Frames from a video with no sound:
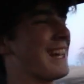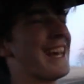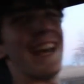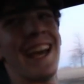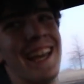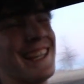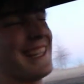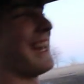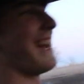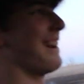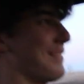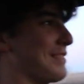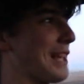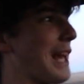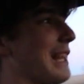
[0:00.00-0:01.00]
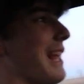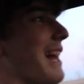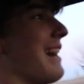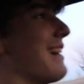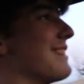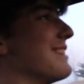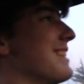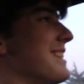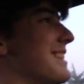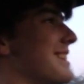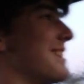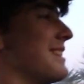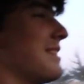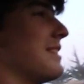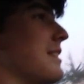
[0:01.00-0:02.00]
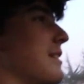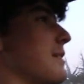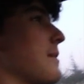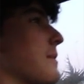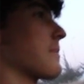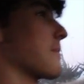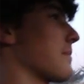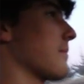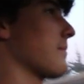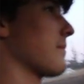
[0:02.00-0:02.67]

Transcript: yeah, was that loud? Yeah.